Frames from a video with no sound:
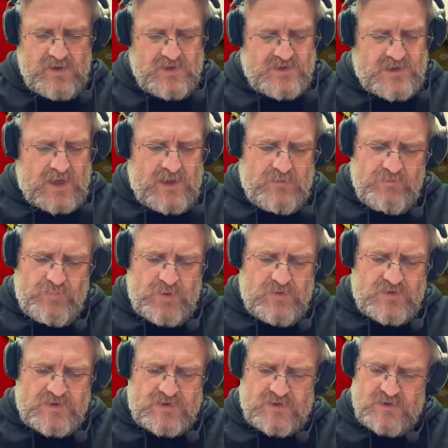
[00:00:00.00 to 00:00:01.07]
Same
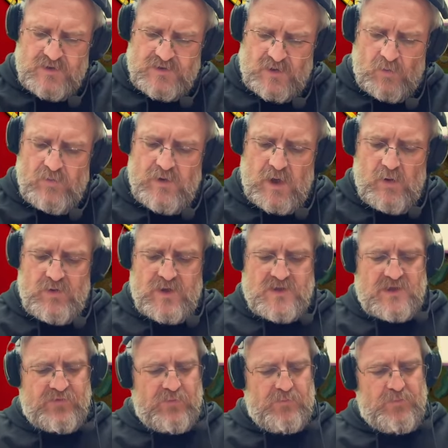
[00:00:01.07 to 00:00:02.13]
boosters. Oh no, they're
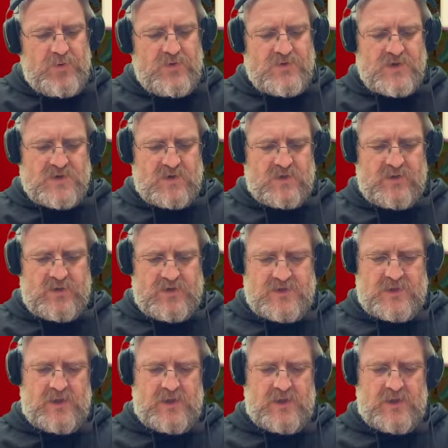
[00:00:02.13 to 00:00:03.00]
different boosters on this